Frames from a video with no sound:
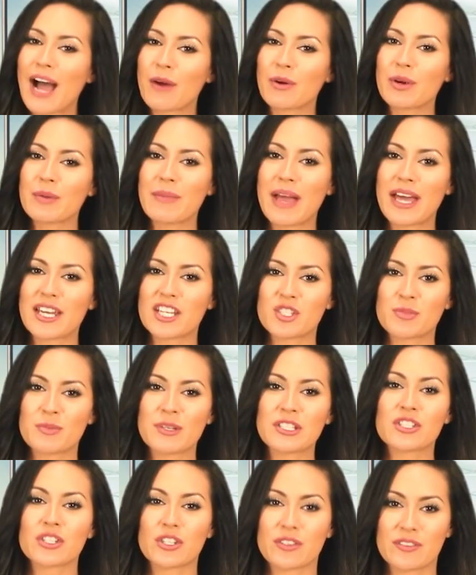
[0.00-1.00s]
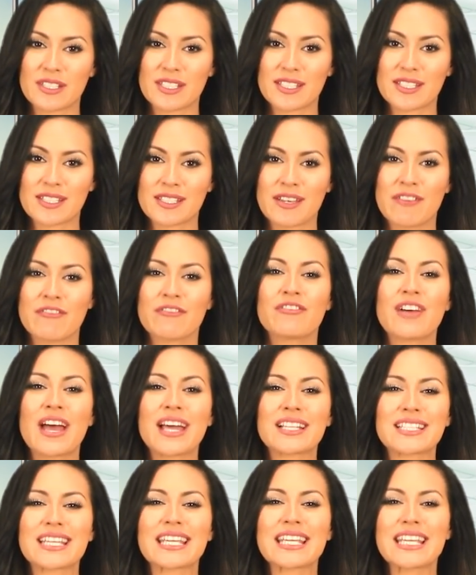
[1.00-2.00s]
Our management services
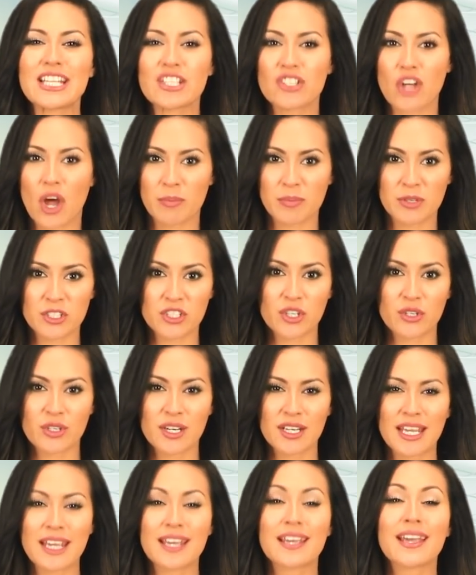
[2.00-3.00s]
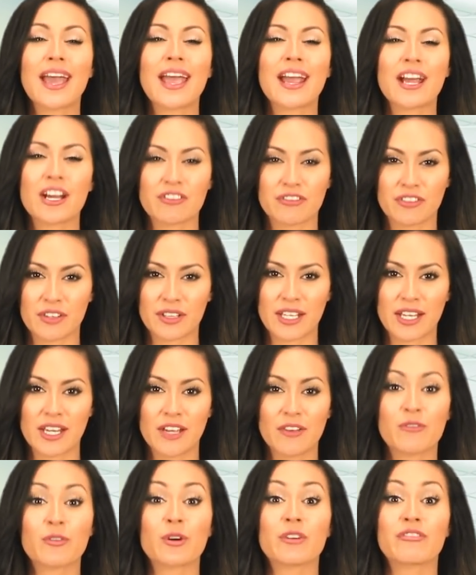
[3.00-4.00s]
vet each opportunity
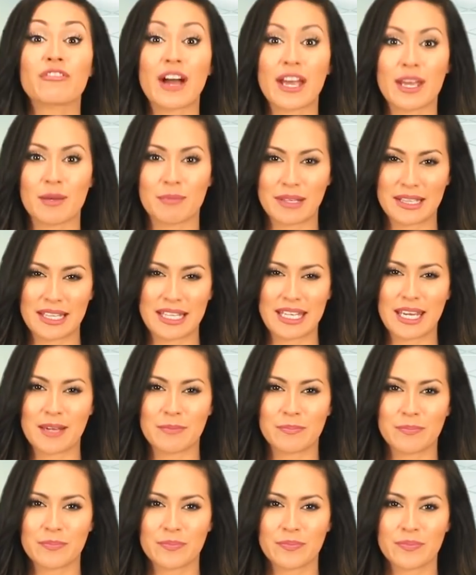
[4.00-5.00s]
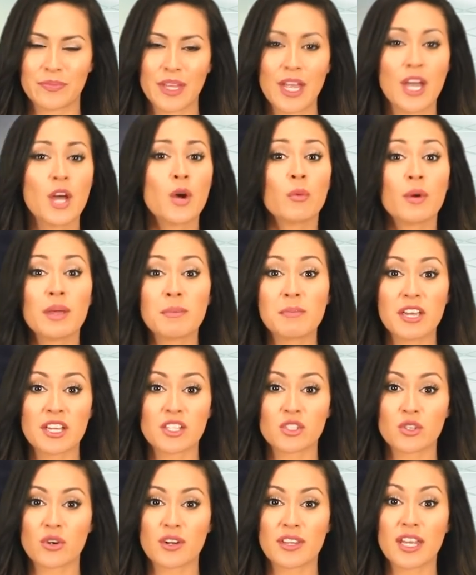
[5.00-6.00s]
carefully for viability. We make
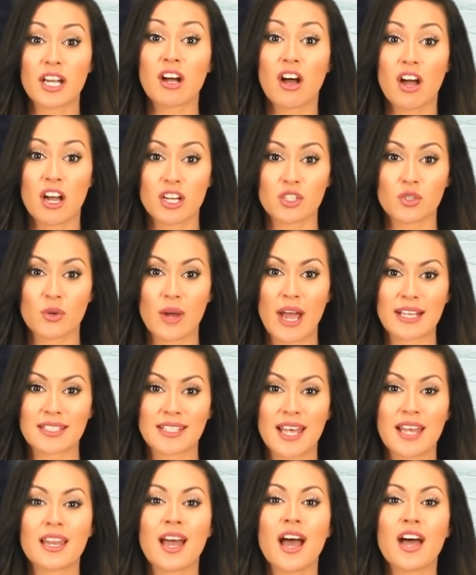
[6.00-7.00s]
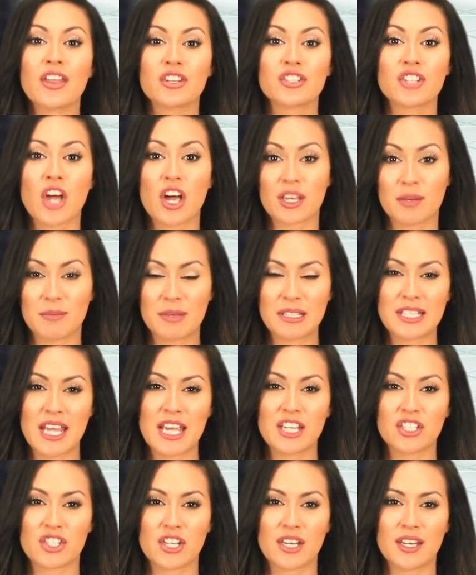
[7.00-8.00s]
sure that contracts and other
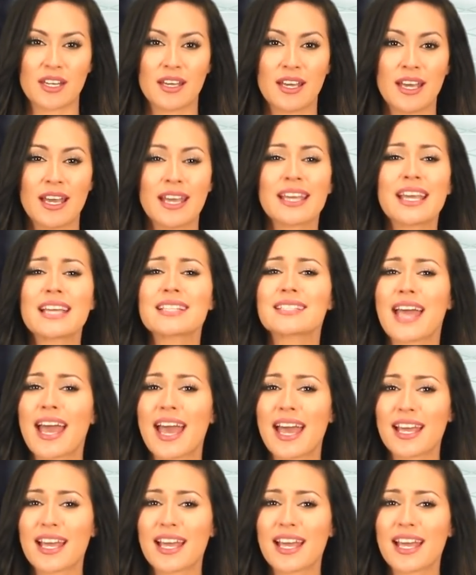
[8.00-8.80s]
documentation gets